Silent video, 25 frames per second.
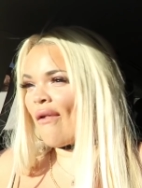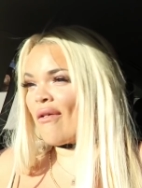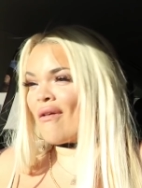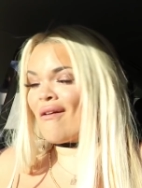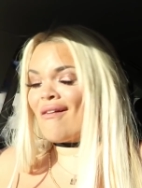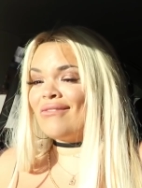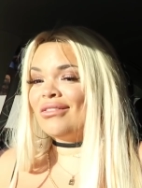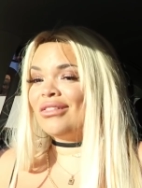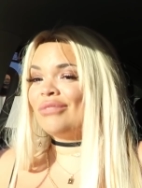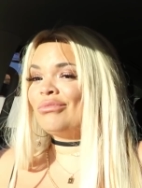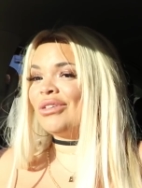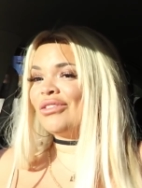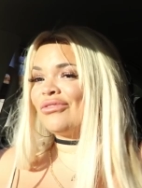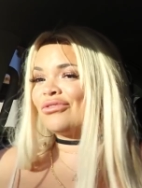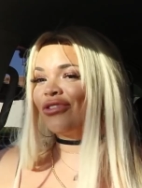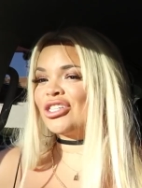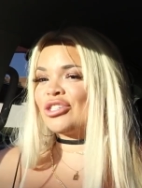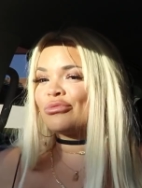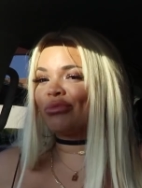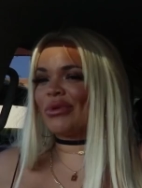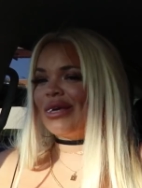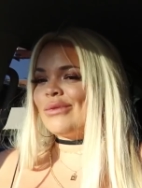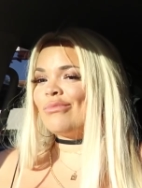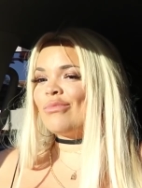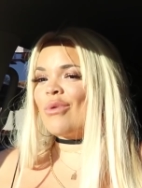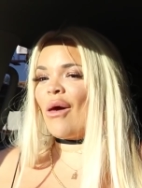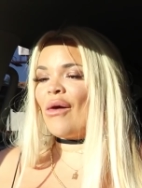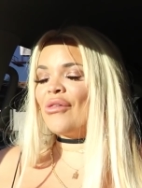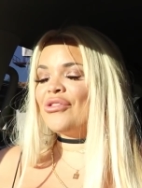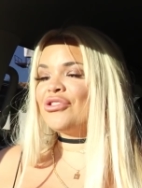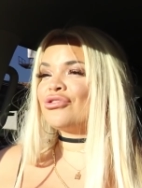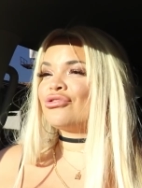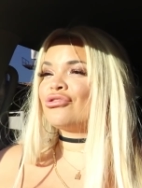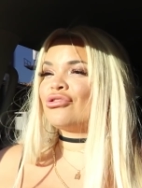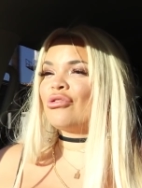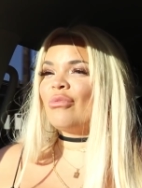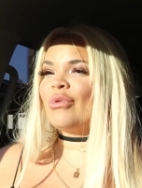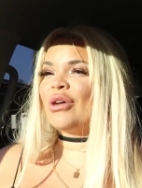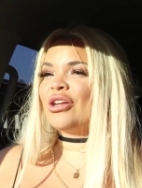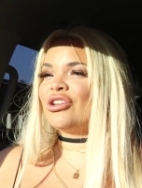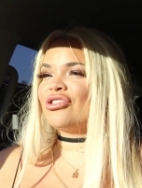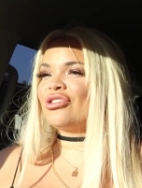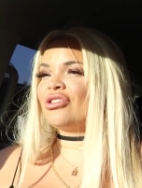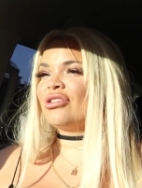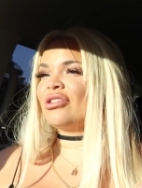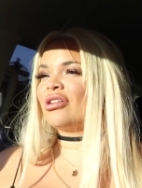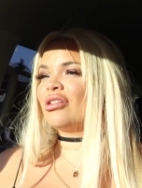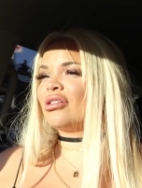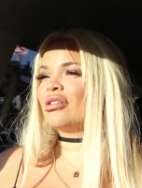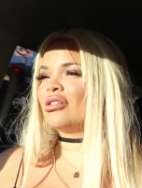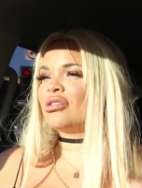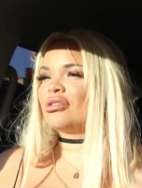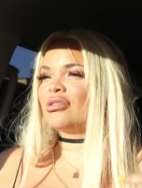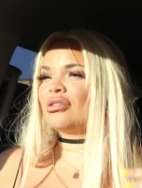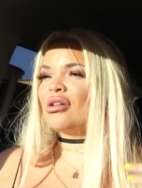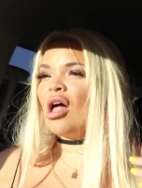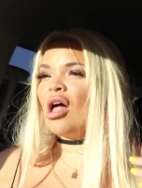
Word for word: You're gonna love my fridge, babe. There's so much in there.